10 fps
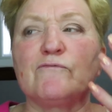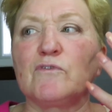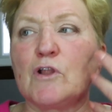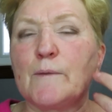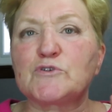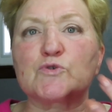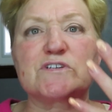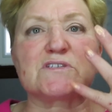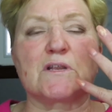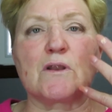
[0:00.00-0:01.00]

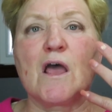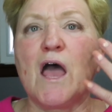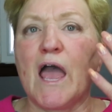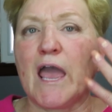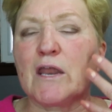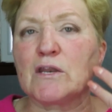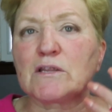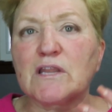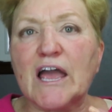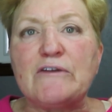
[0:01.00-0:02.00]
voluptuous
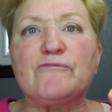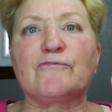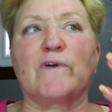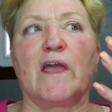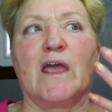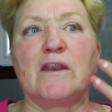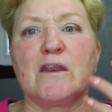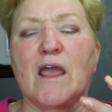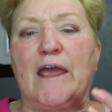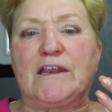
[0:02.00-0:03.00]
and life
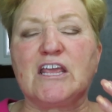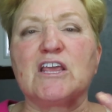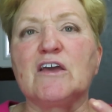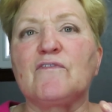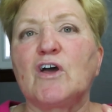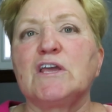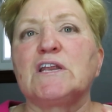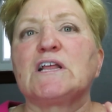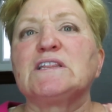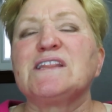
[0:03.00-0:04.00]
and give
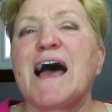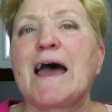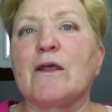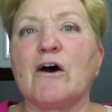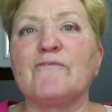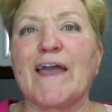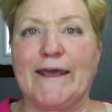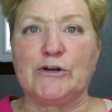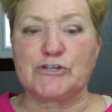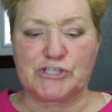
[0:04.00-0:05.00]
it a lot of
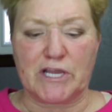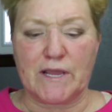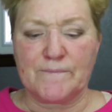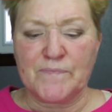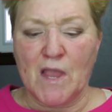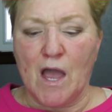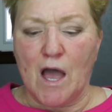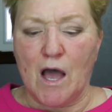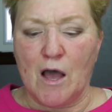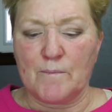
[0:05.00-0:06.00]
energy,
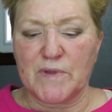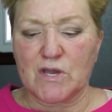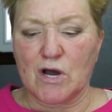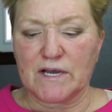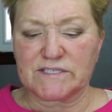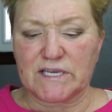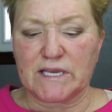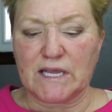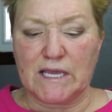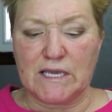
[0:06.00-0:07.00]
because
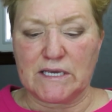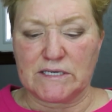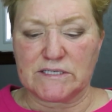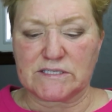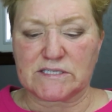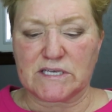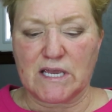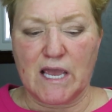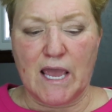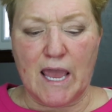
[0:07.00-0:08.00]
it is
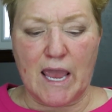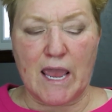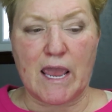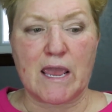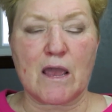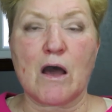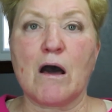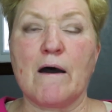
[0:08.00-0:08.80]
a